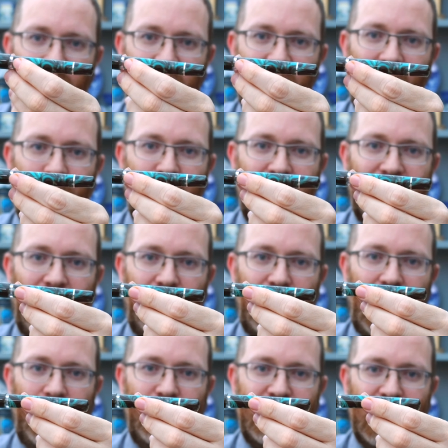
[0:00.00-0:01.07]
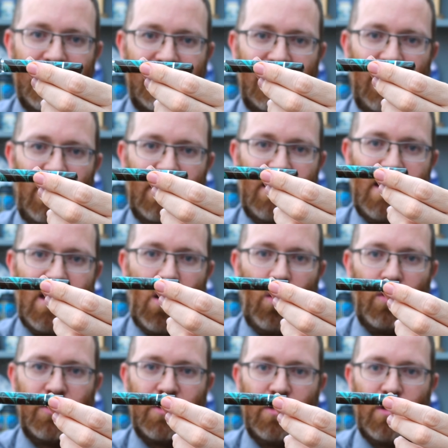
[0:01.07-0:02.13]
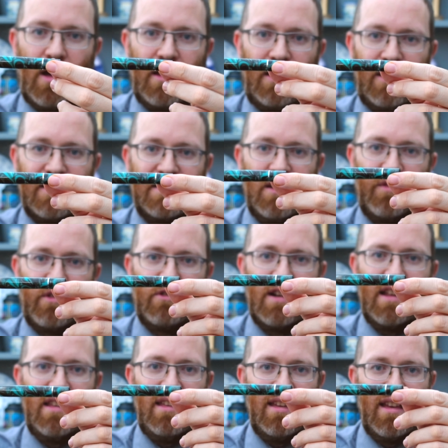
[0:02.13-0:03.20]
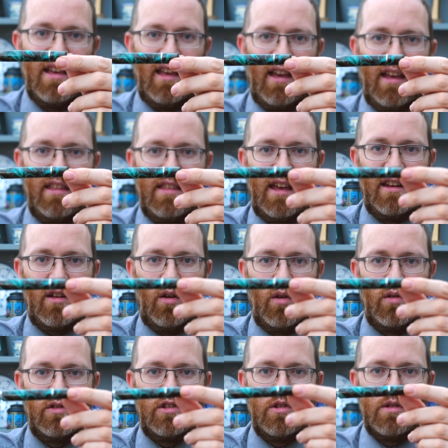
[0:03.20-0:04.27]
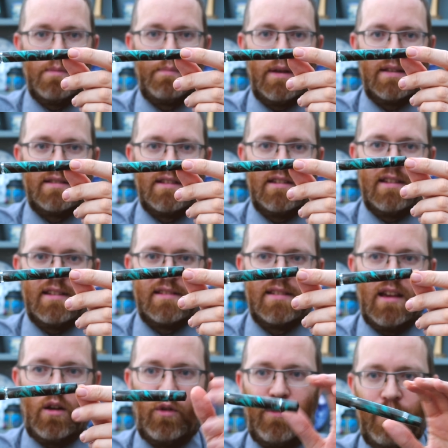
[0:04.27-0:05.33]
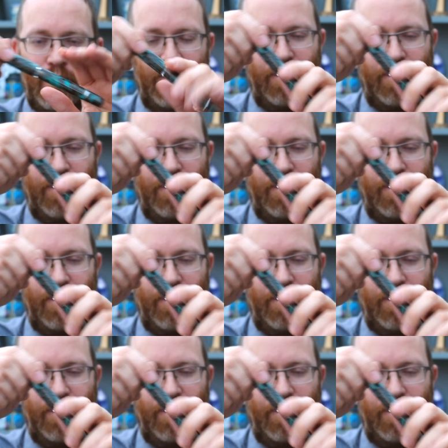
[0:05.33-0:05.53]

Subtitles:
Tapers down ever so slightly onto a silver ring and then onto the piston itself.